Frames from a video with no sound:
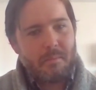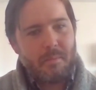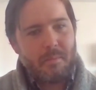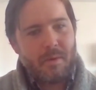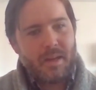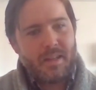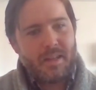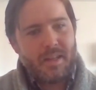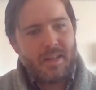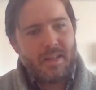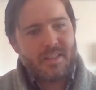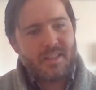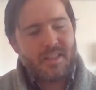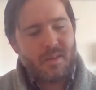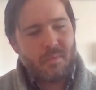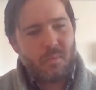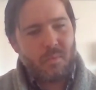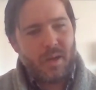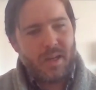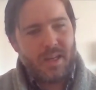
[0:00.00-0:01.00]
But in
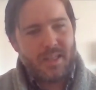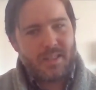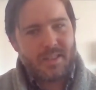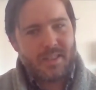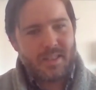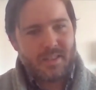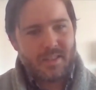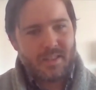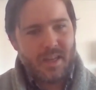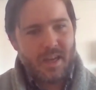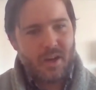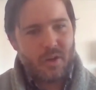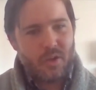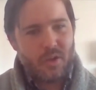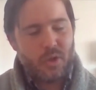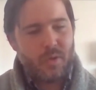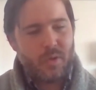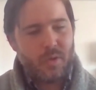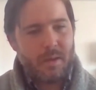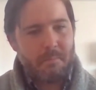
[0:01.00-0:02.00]
some ways, it's how
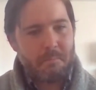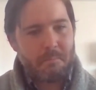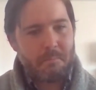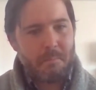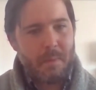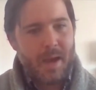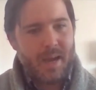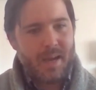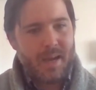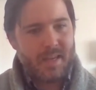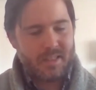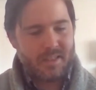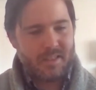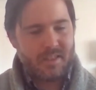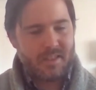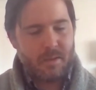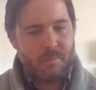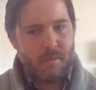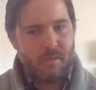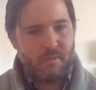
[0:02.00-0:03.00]
you get
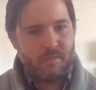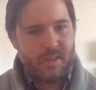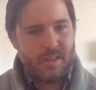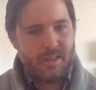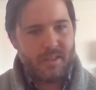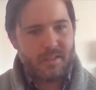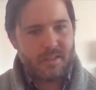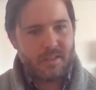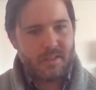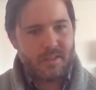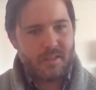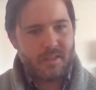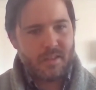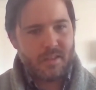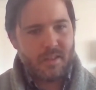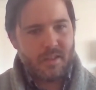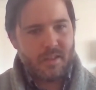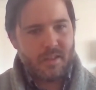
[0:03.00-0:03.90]
past some of these